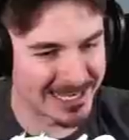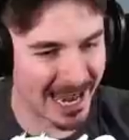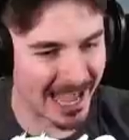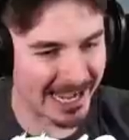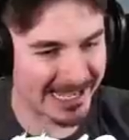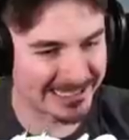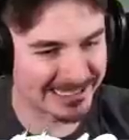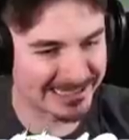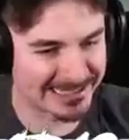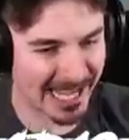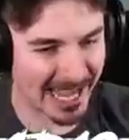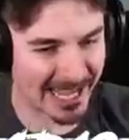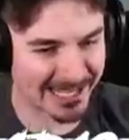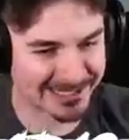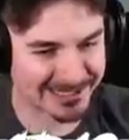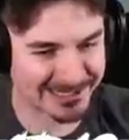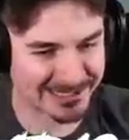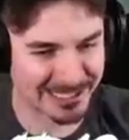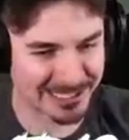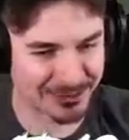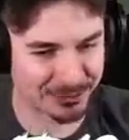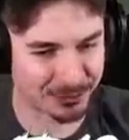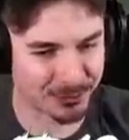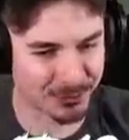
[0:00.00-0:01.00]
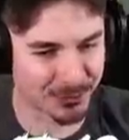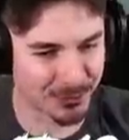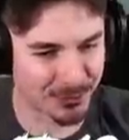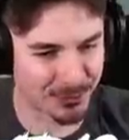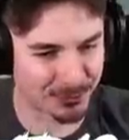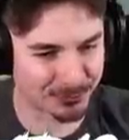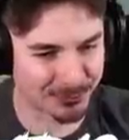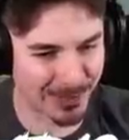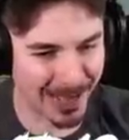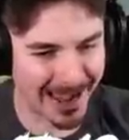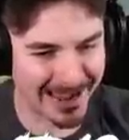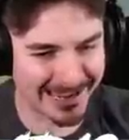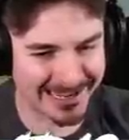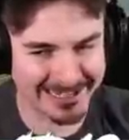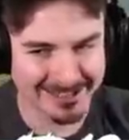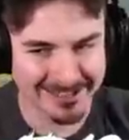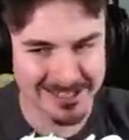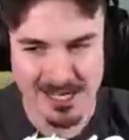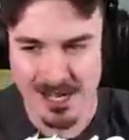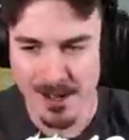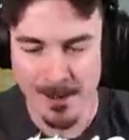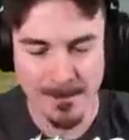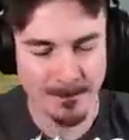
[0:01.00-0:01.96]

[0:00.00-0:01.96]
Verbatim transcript: a nice exit through the right.